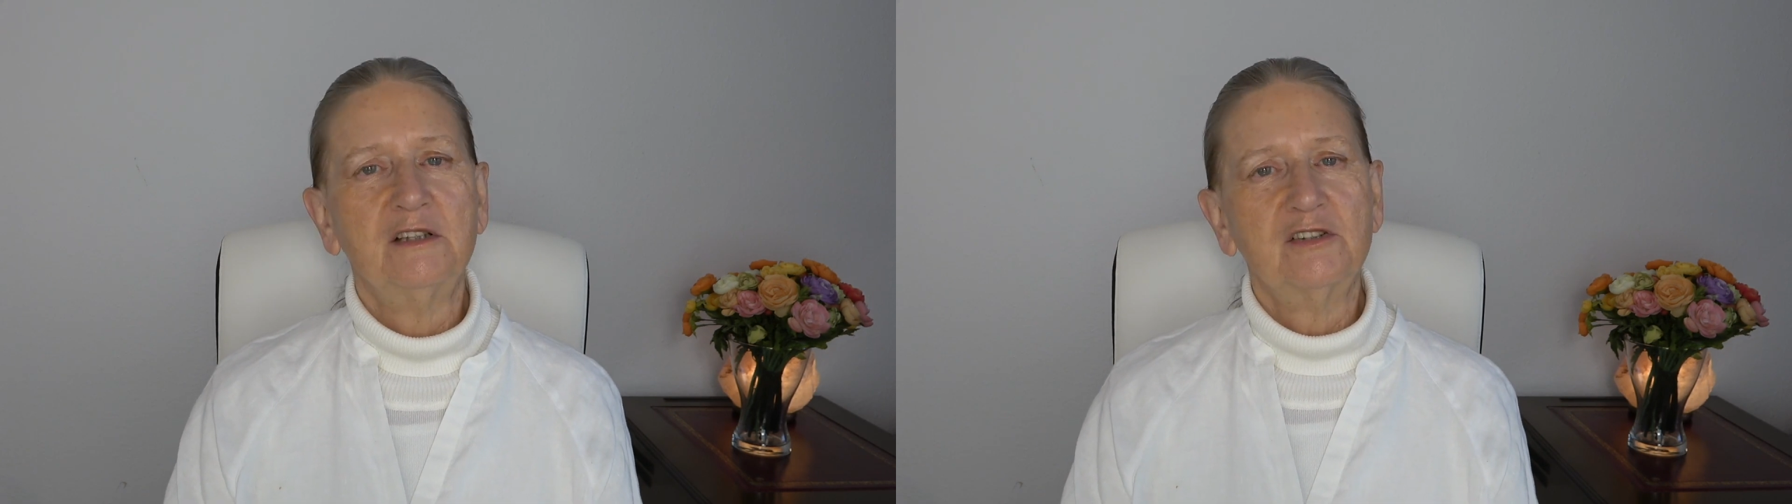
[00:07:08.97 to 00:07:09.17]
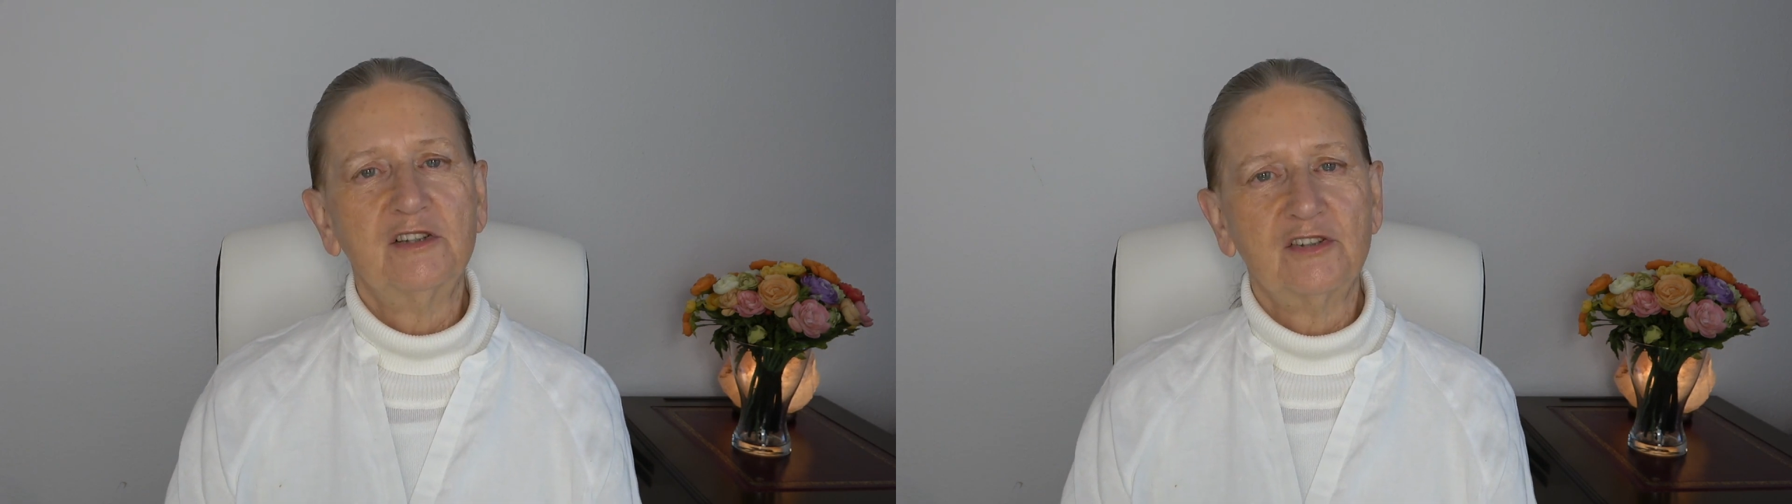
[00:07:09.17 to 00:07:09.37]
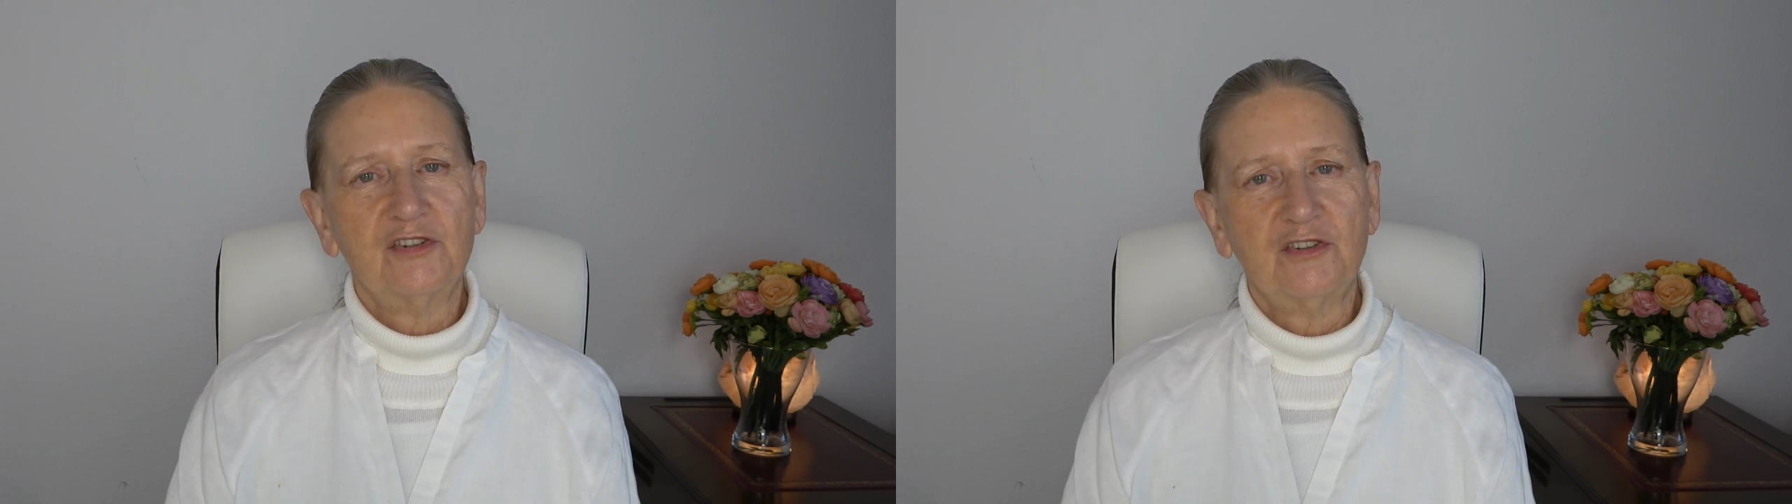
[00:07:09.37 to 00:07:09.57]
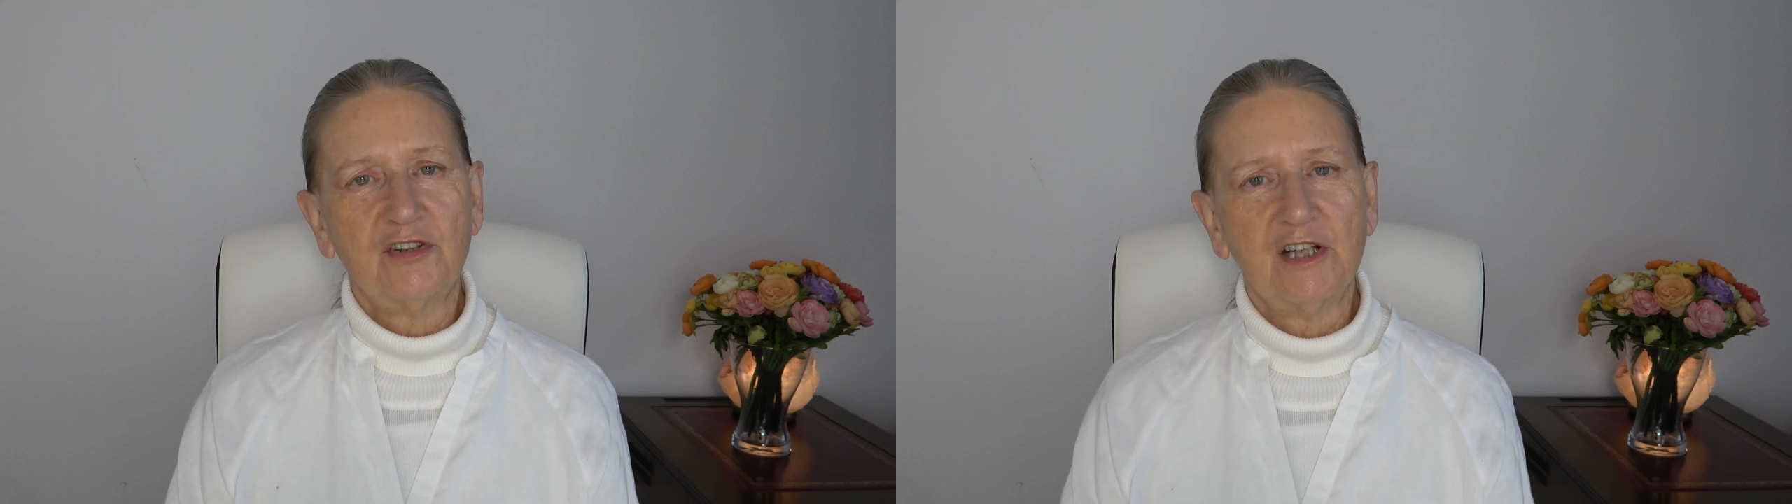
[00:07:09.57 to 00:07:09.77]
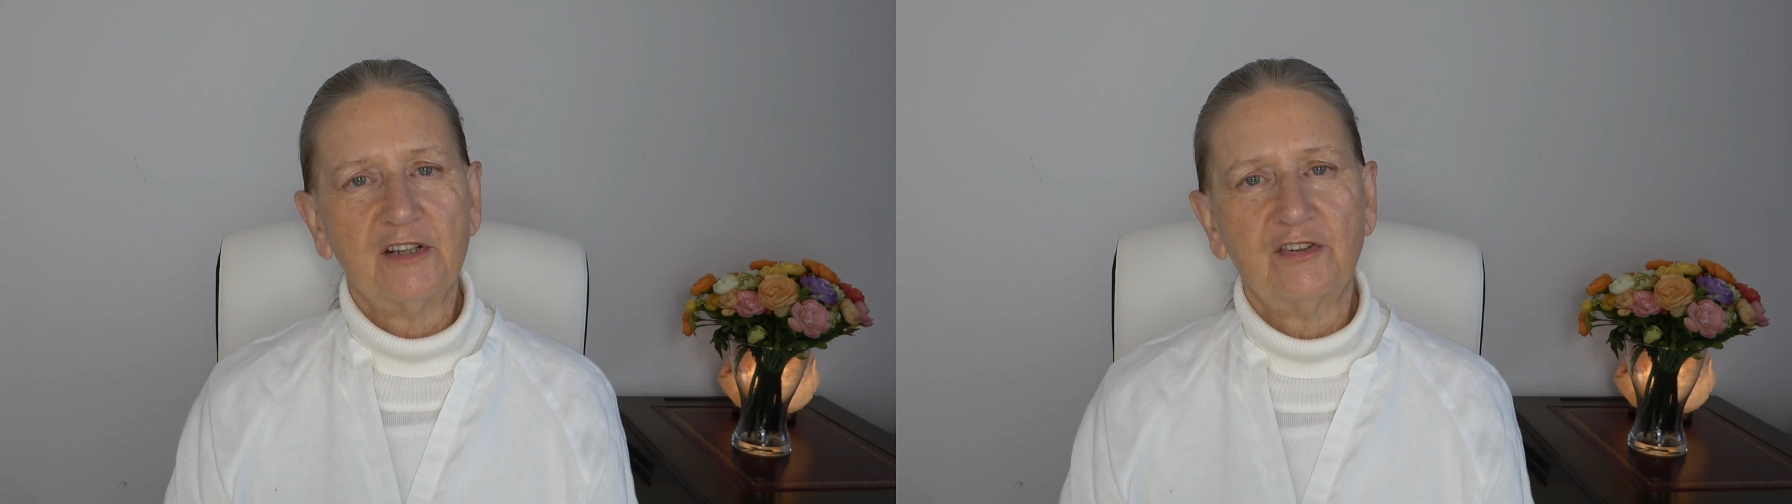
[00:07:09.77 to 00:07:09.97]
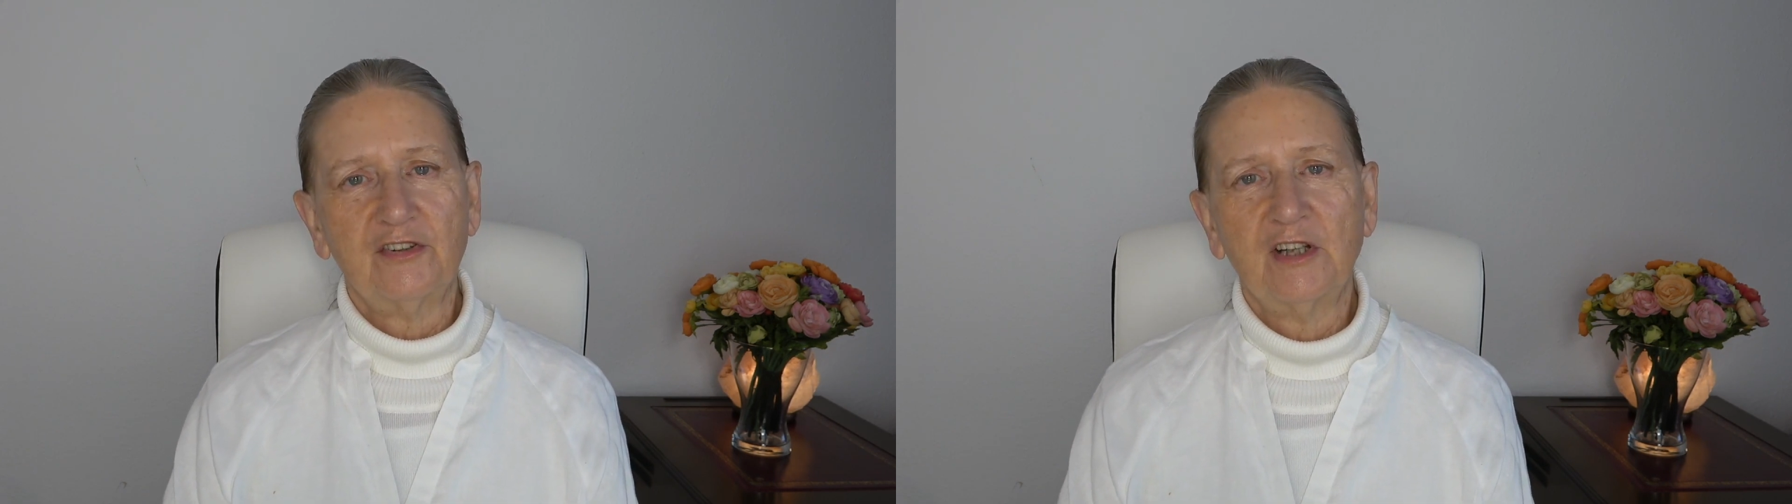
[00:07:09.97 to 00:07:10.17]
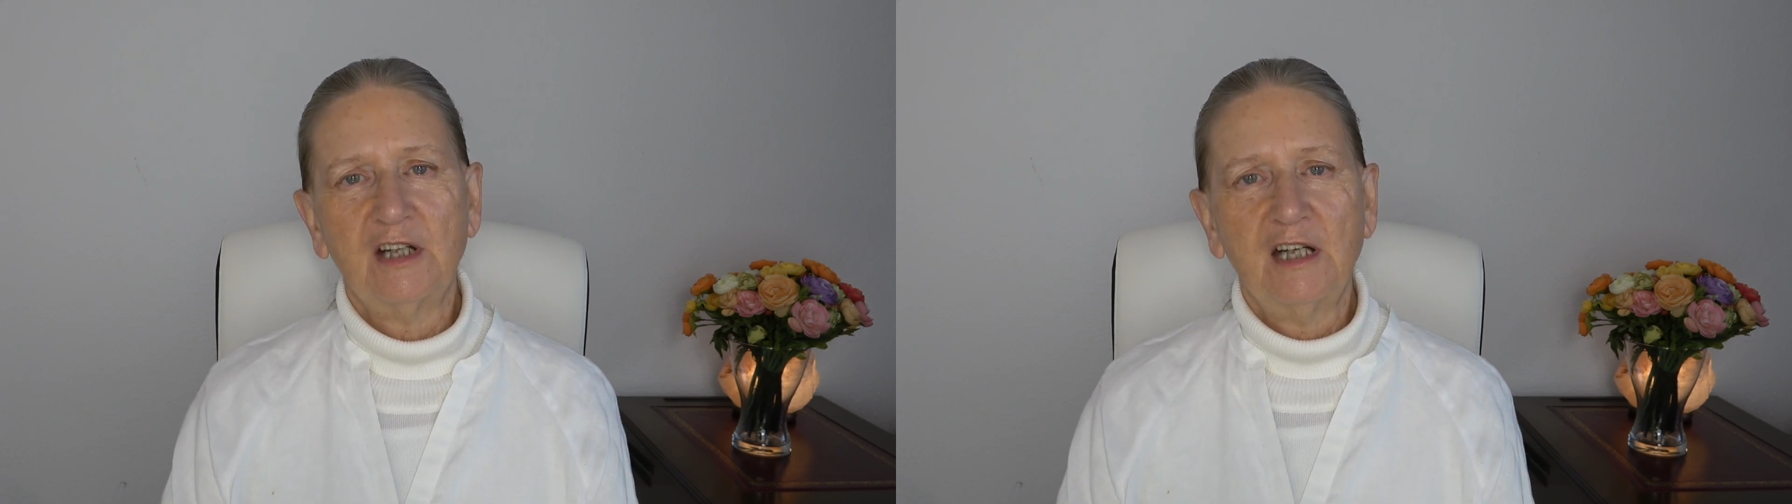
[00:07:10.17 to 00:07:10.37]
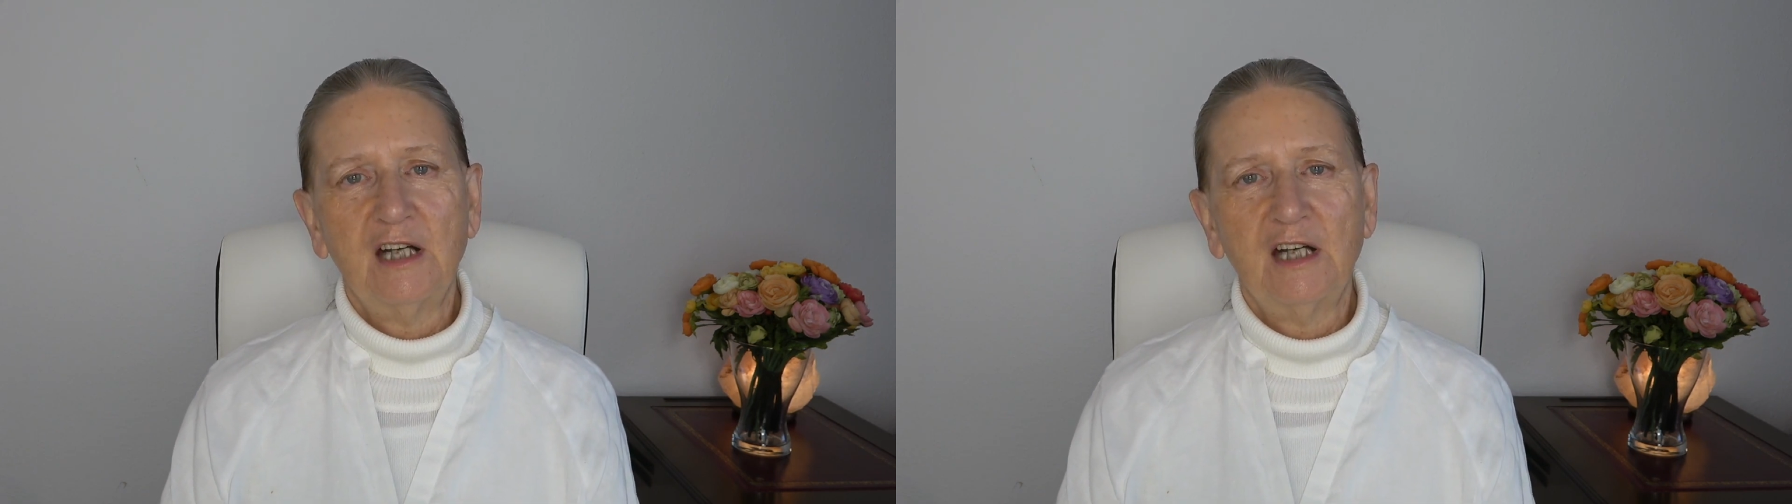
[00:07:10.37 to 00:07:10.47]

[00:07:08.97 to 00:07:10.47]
distress,